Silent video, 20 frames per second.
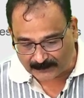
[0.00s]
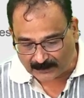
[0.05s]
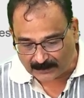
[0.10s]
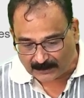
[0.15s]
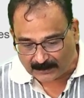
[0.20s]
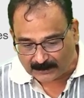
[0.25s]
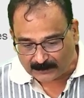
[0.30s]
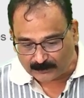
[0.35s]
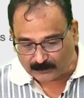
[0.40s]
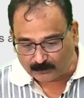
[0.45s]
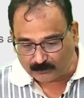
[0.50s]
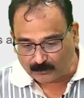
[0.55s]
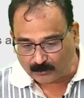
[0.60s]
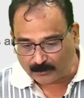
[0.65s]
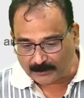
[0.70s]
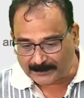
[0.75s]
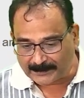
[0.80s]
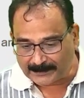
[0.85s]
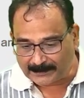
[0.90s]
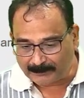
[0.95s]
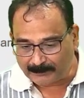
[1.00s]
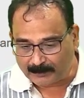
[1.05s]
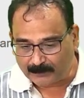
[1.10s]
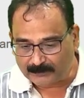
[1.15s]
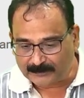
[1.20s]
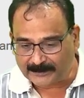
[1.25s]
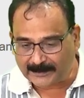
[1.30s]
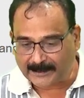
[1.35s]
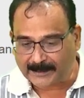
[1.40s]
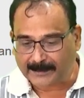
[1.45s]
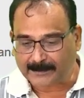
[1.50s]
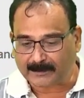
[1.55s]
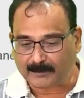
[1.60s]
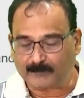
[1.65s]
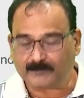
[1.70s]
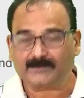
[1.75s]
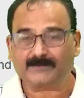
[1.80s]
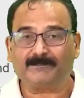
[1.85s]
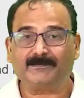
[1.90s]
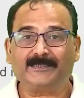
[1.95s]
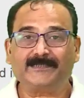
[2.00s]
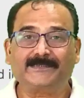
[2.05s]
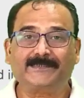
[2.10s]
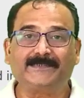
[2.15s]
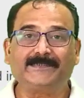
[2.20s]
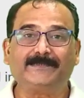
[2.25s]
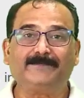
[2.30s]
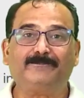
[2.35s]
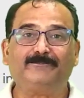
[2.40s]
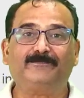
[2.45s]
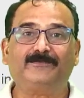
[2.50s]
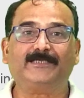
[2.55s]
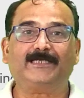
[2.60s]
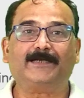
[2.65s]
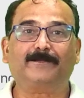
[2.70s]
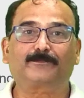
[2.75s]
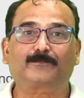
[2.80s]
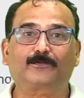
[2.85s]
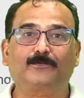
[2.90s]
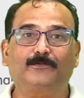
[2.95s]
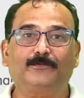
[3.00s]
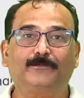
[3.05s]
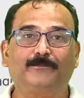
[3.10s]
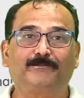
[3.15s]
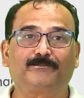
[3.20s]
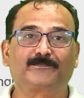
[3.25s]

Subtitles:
So talking about the accountability, we have to,